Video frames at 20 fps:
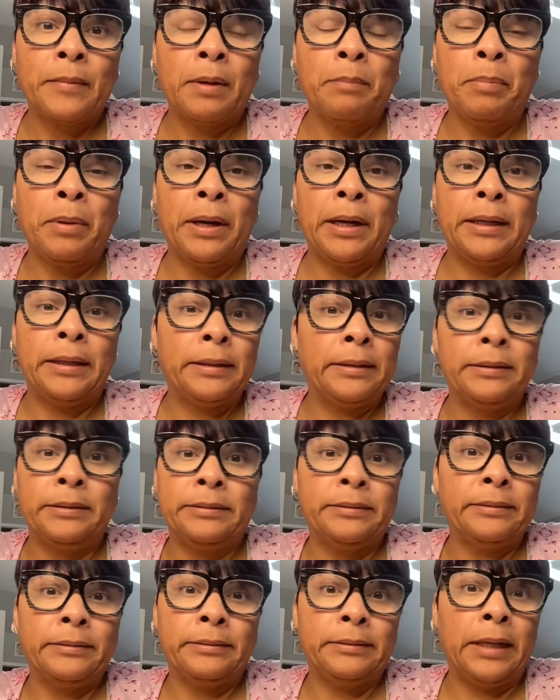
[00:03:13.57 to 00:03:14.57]
but
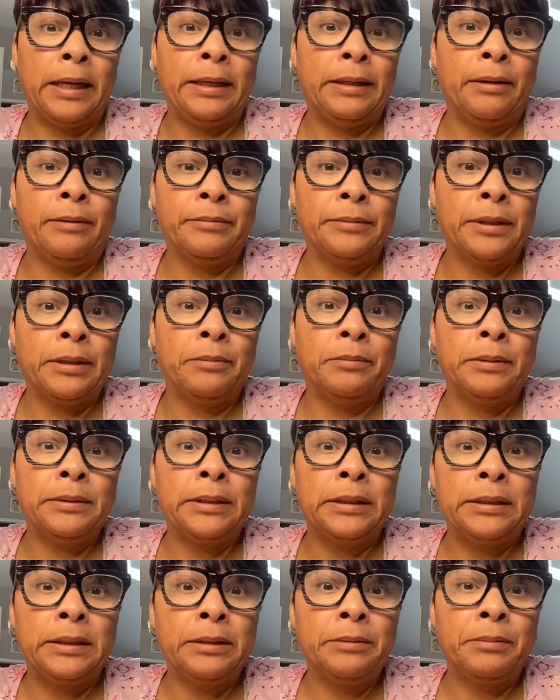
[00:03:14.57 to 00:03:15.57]
they don't know what
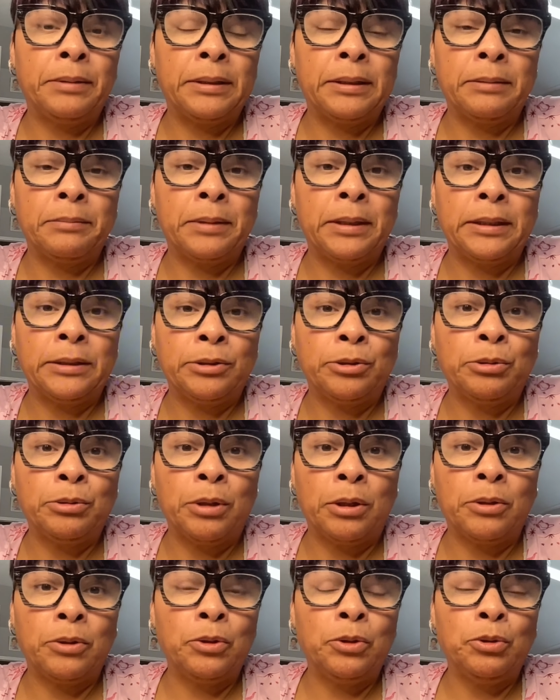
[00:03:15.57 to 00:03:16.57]
to do with him because you
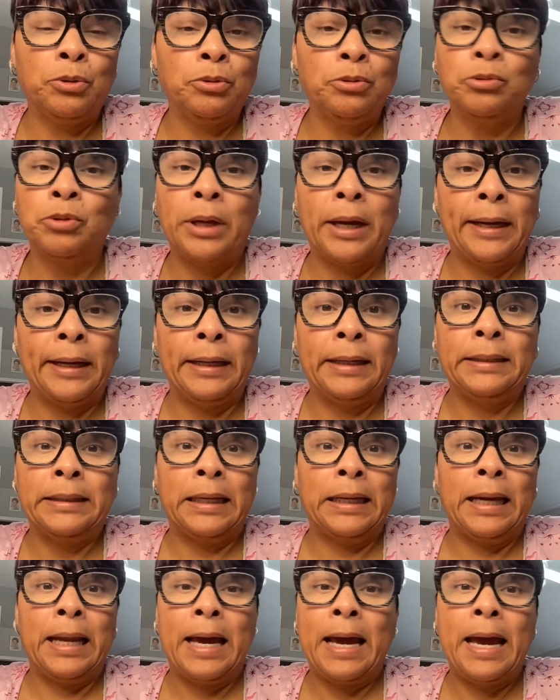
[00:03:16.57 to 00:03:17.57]
know you, you can't
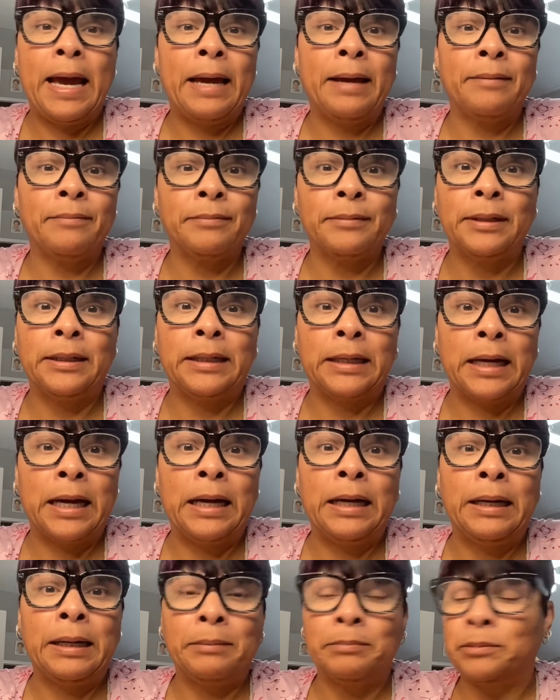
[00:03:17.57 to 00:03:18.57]
unalive a
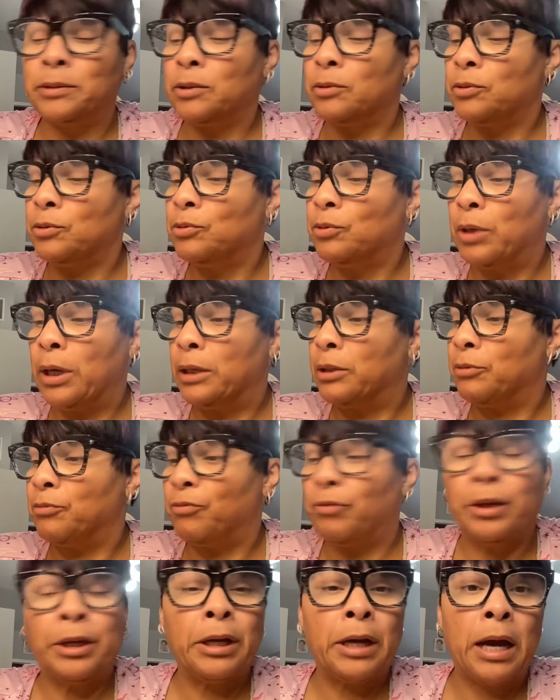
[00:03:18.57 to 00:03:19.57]
cop so you got to
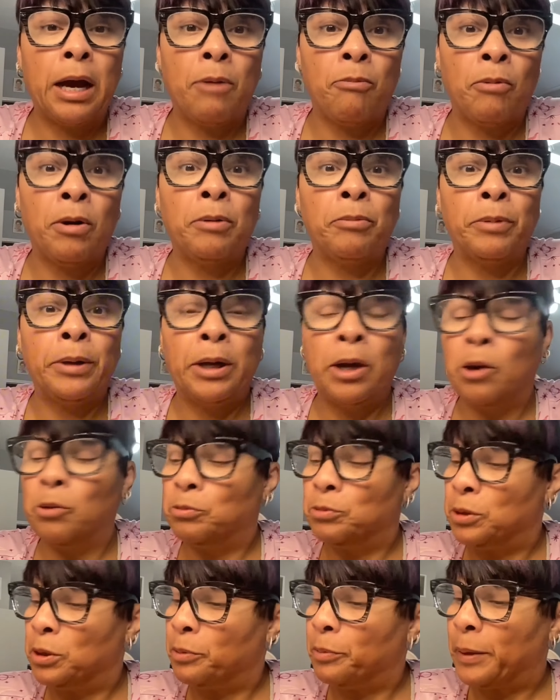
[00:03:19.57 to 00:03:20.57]
figure out what we
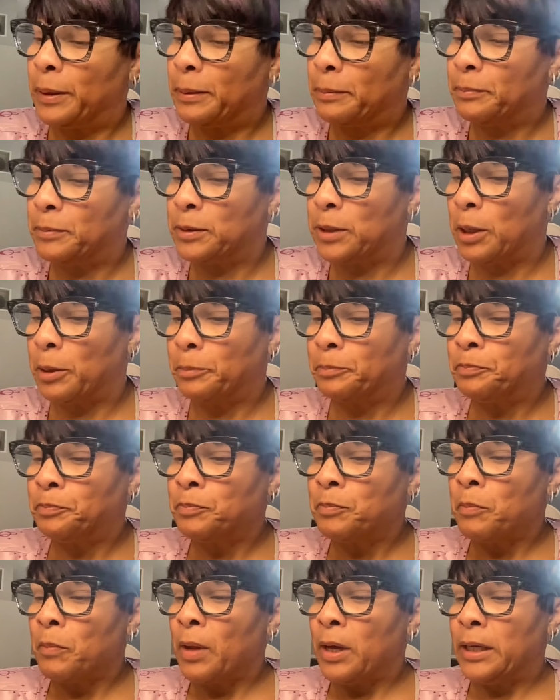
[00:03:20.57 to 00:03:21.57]
gonna do with him so
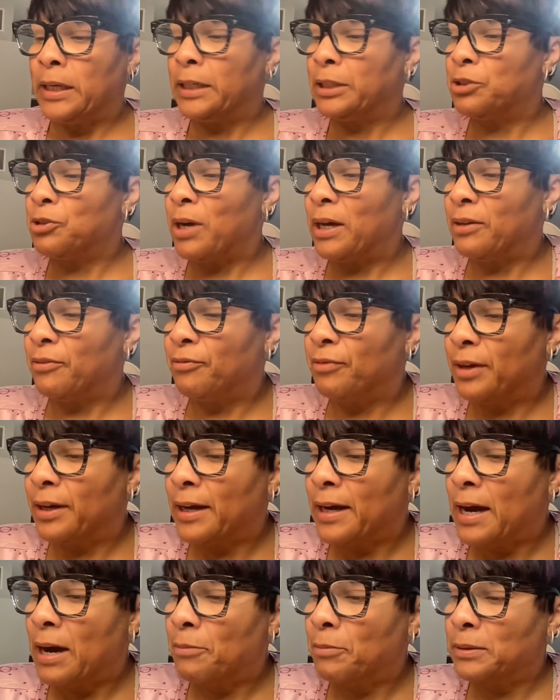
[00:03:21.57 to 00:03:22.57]
they trying to
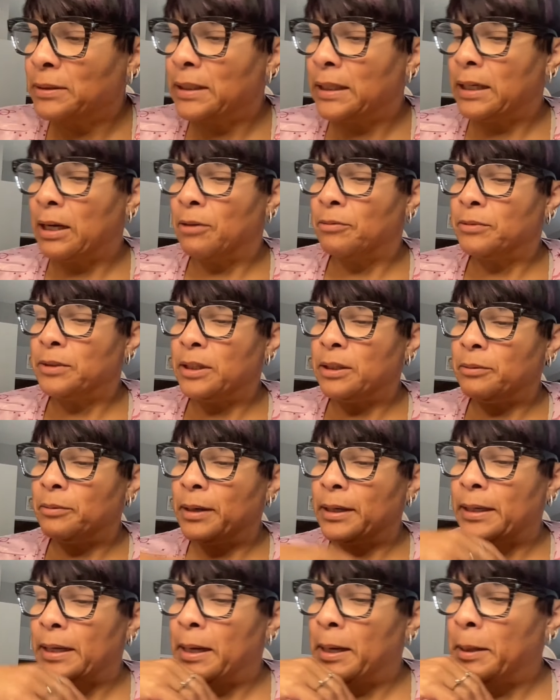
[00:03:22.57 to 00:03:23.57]
figure out what they gonna do
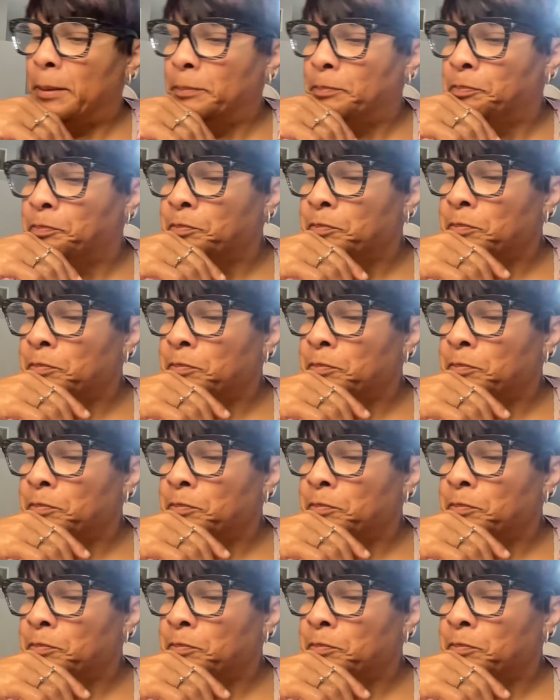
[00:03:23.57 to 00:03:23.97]
with him